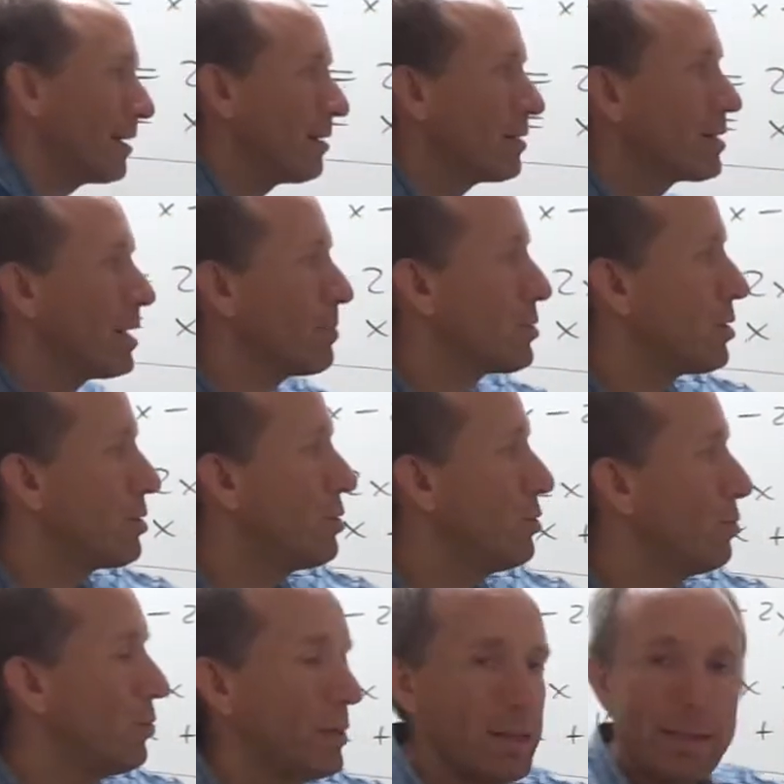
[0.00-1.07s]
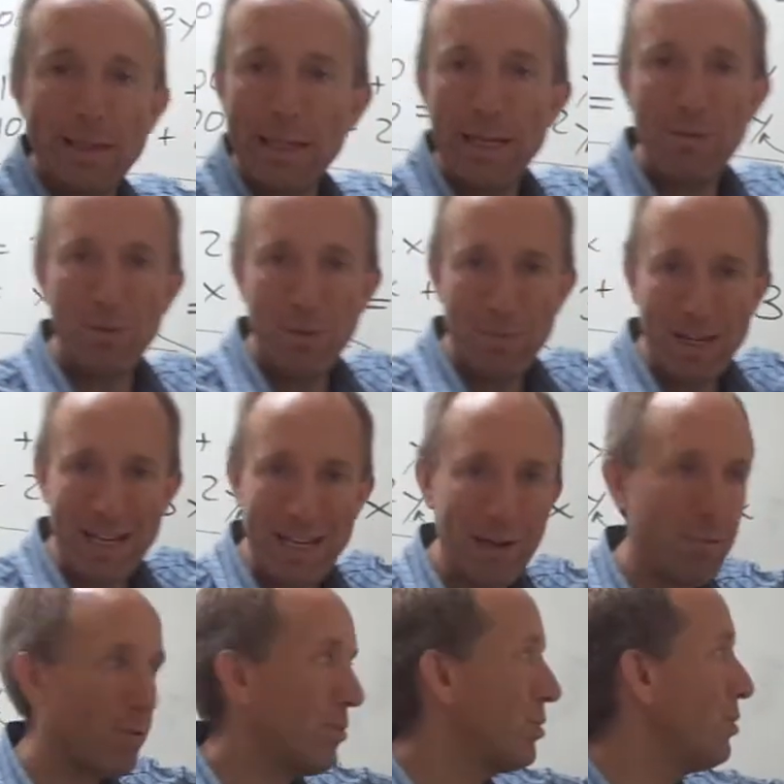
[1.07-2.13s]
and substitute what z would be
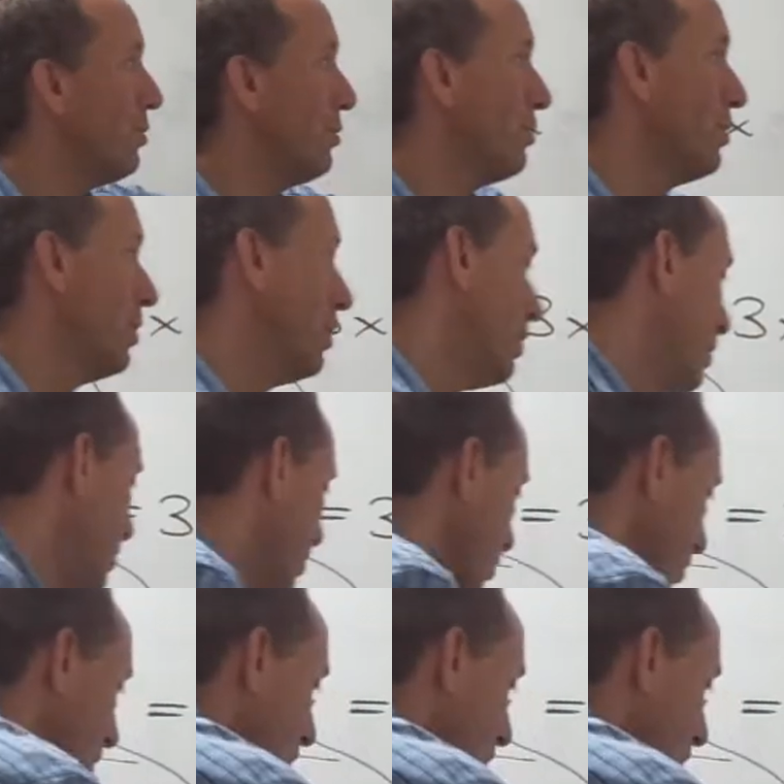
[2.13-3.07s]
equal to, you're